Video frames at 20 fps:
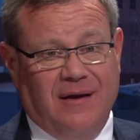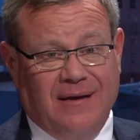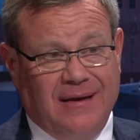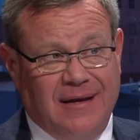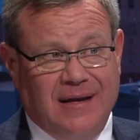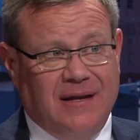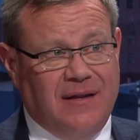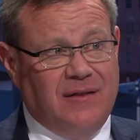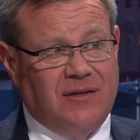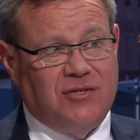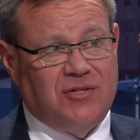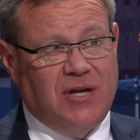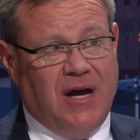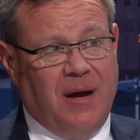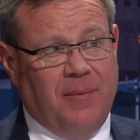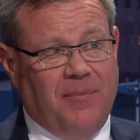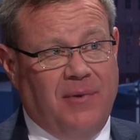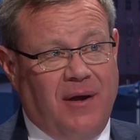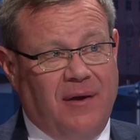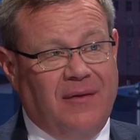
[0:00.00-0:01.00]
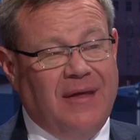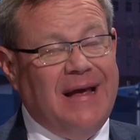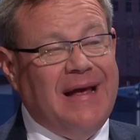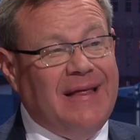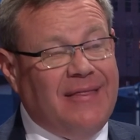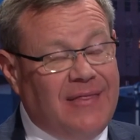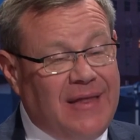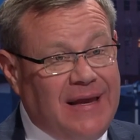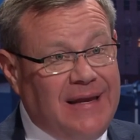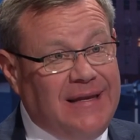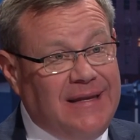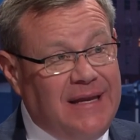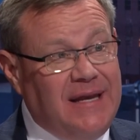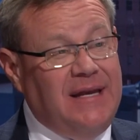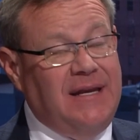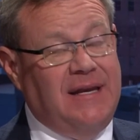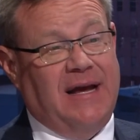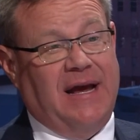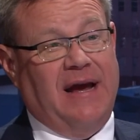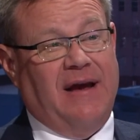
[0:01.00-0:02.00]
getting the job done, they
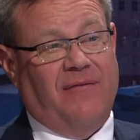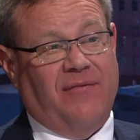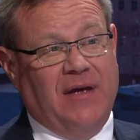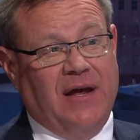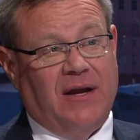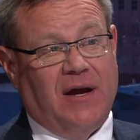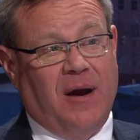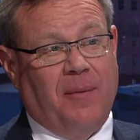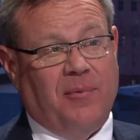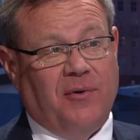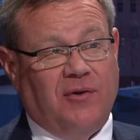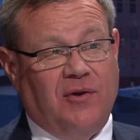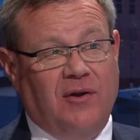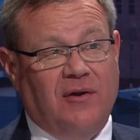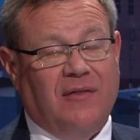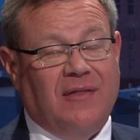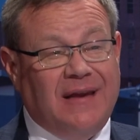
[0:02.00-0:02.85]
need to have that opportunity.